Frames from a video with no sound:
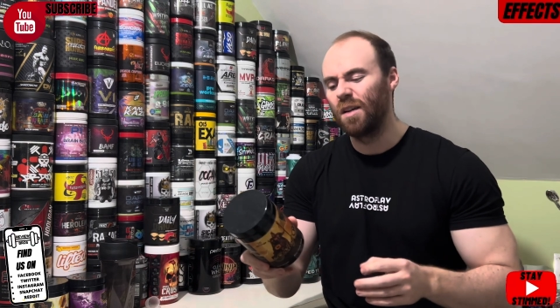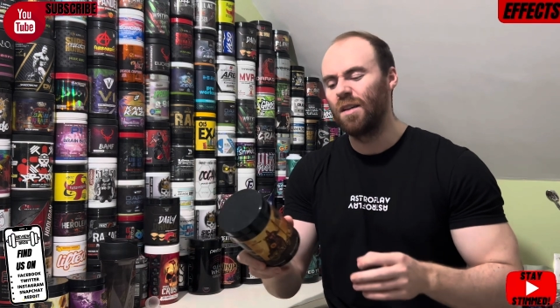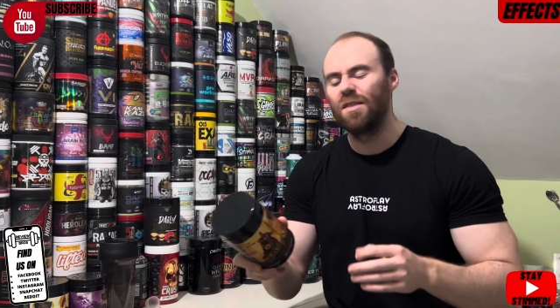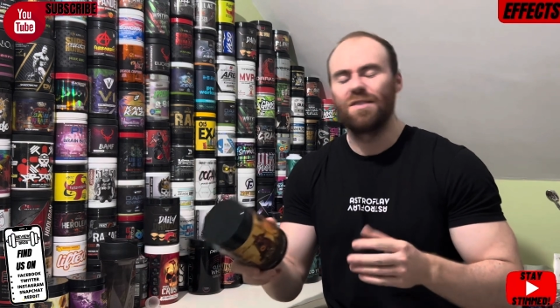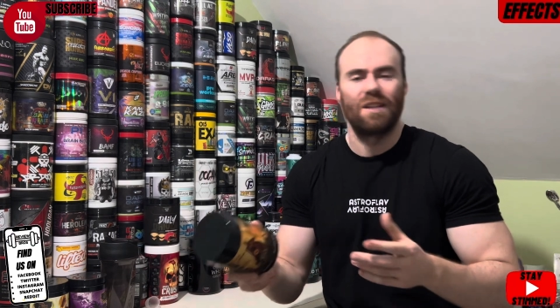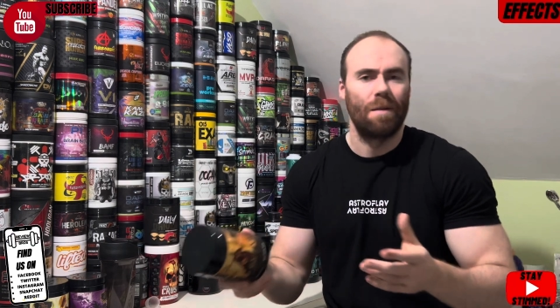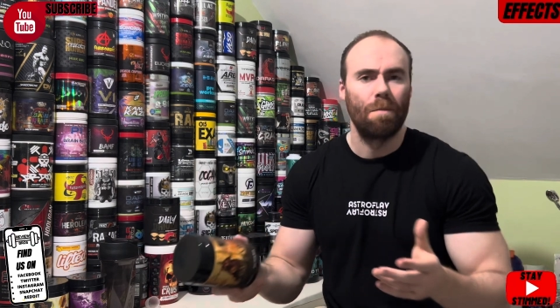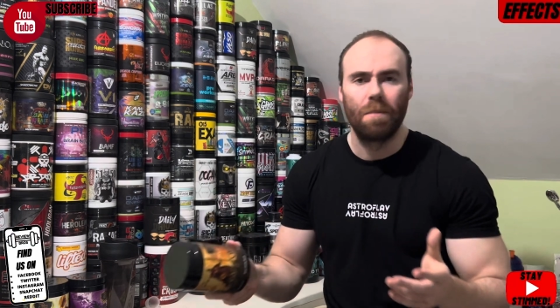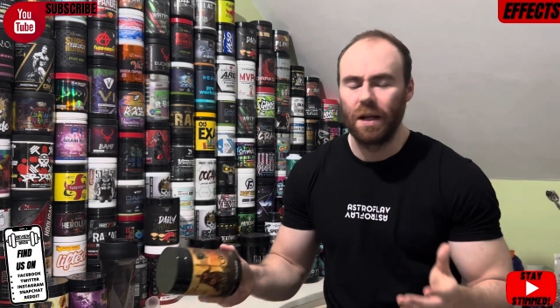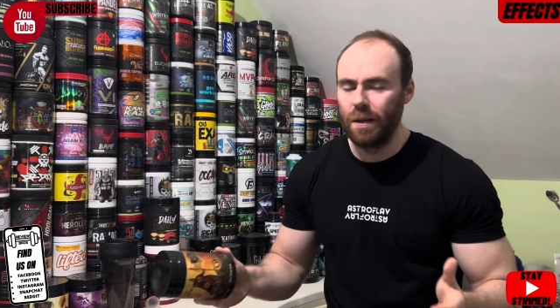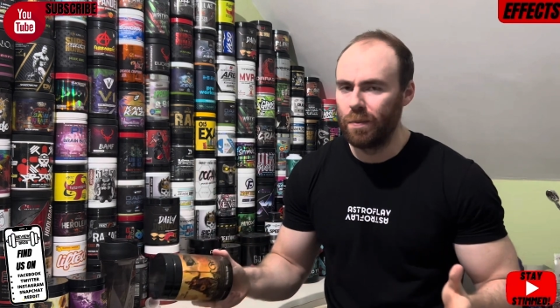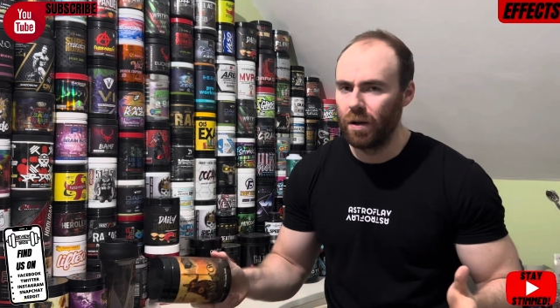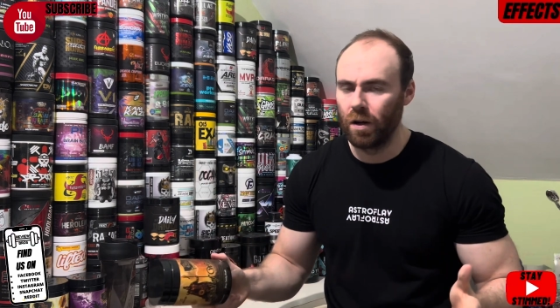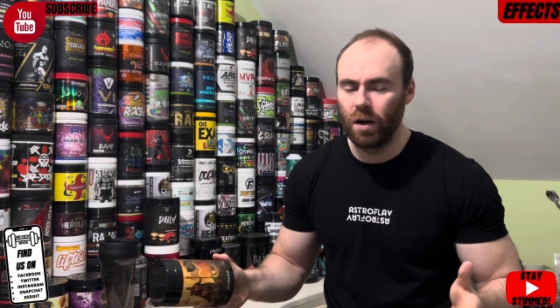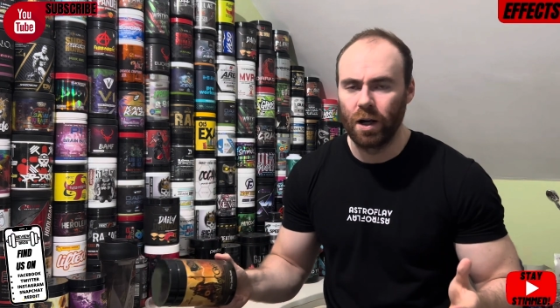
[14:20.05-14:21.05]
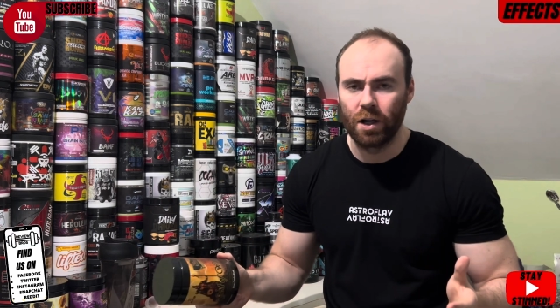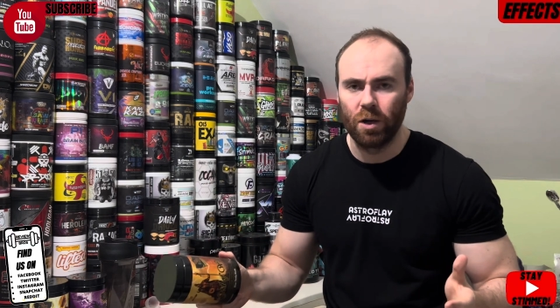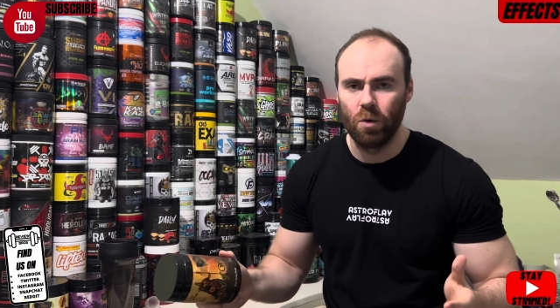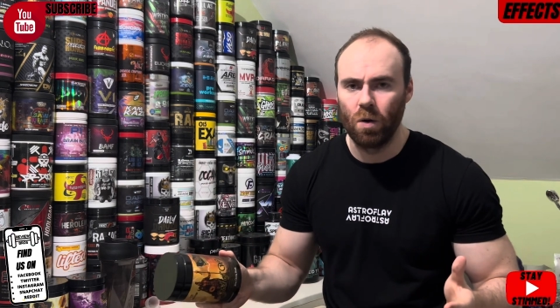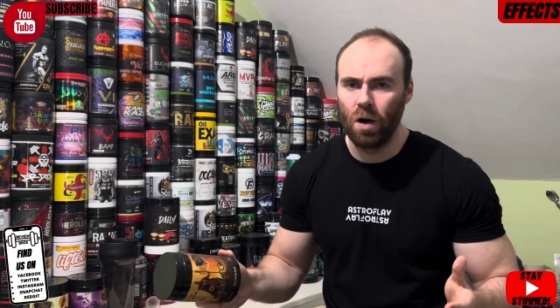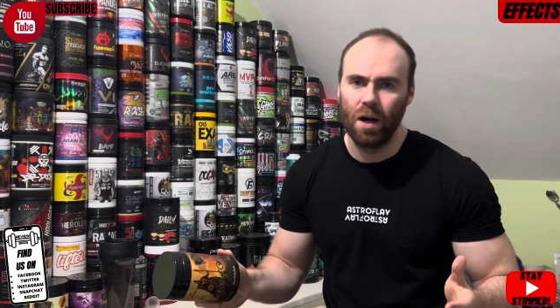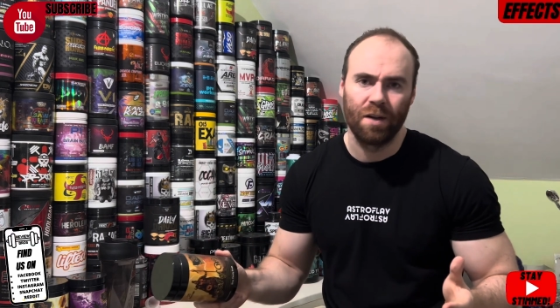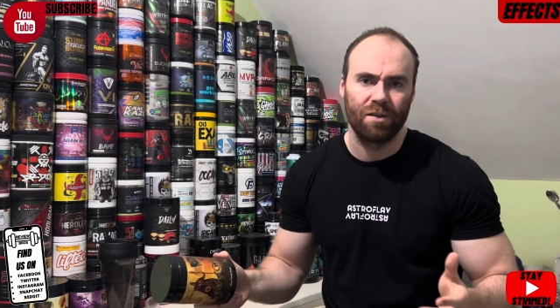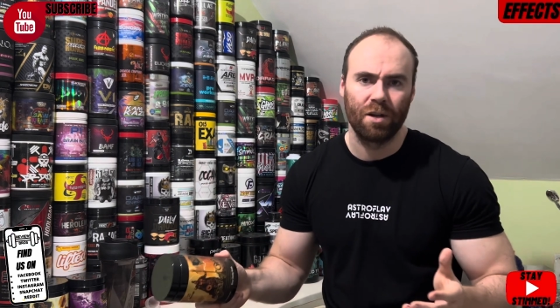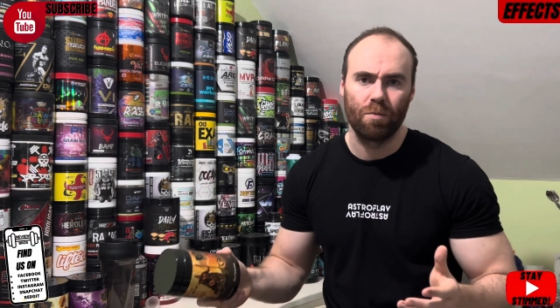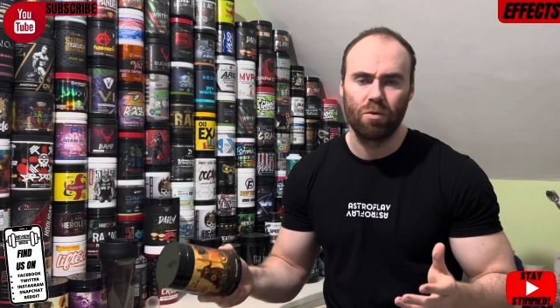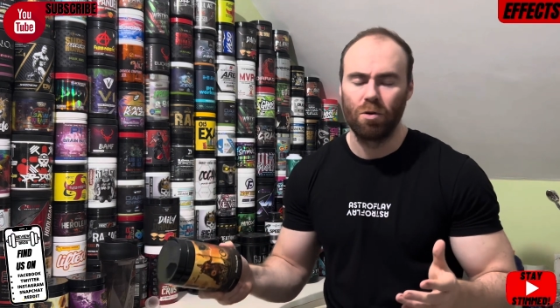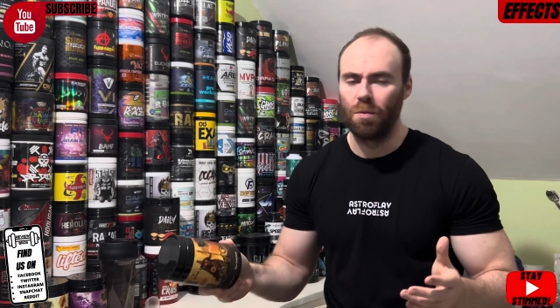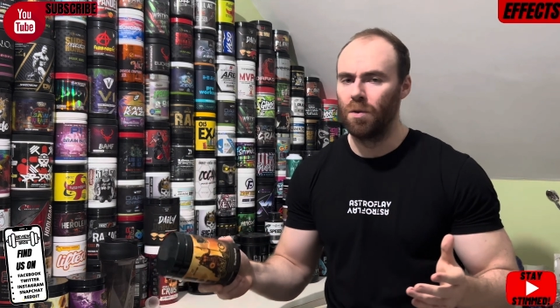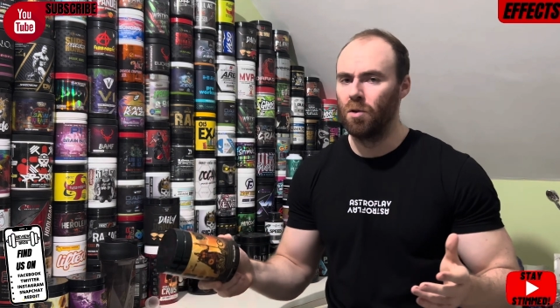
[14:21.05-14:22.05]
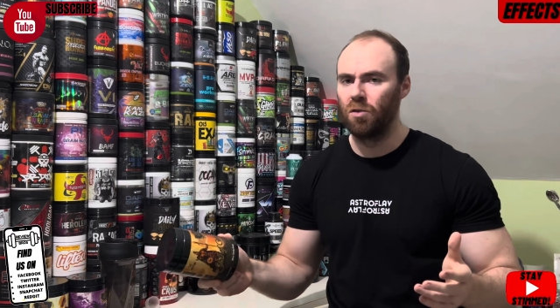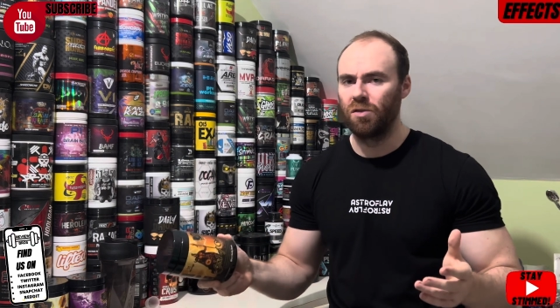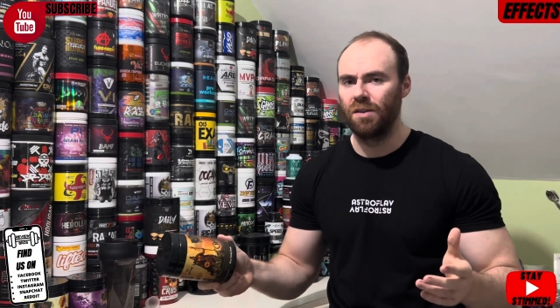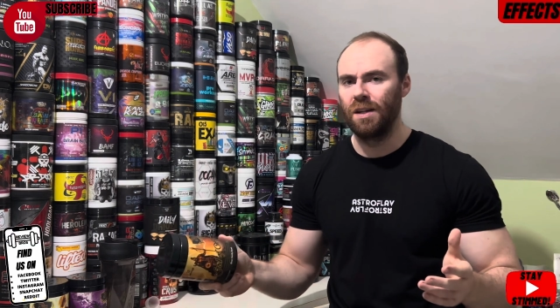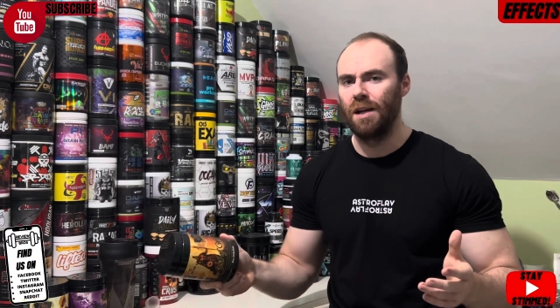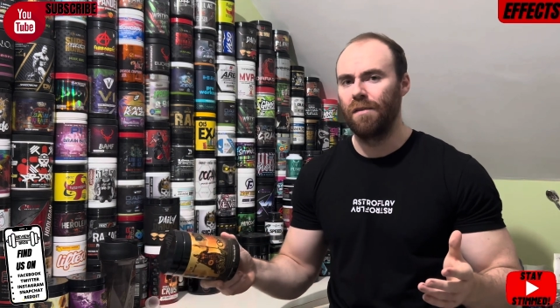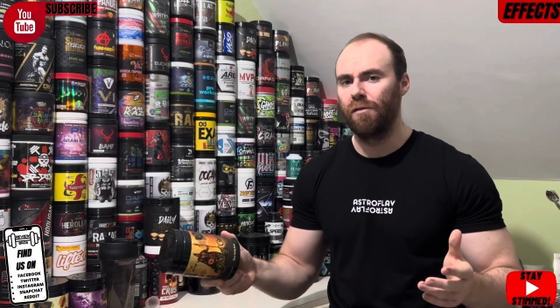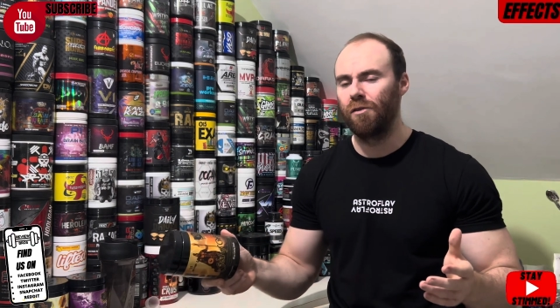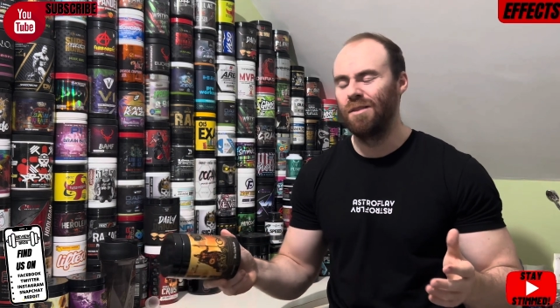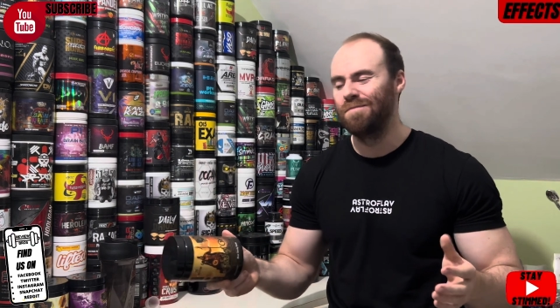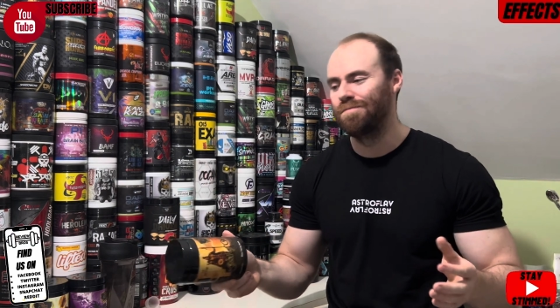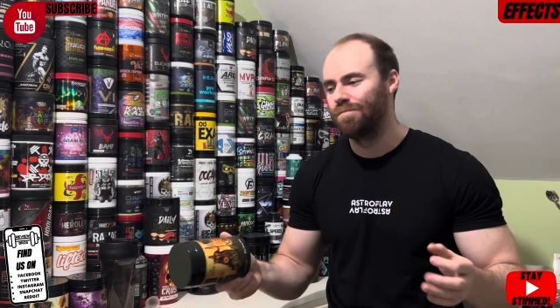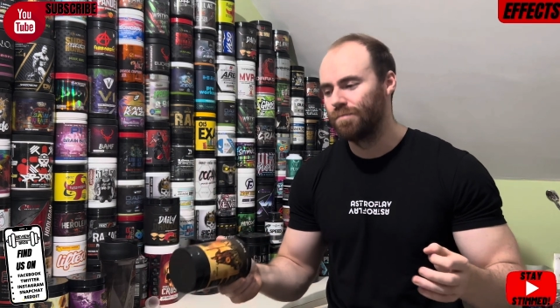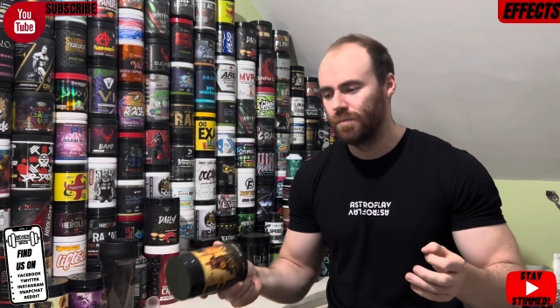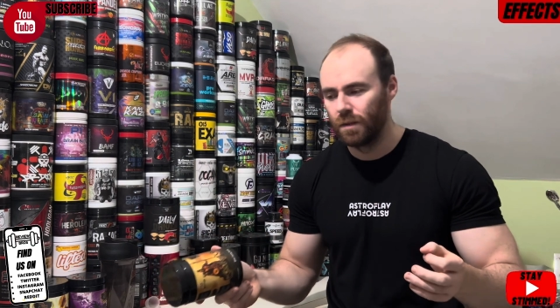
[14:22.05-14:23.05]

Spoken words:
some people argue, isoprop, norepinephrine.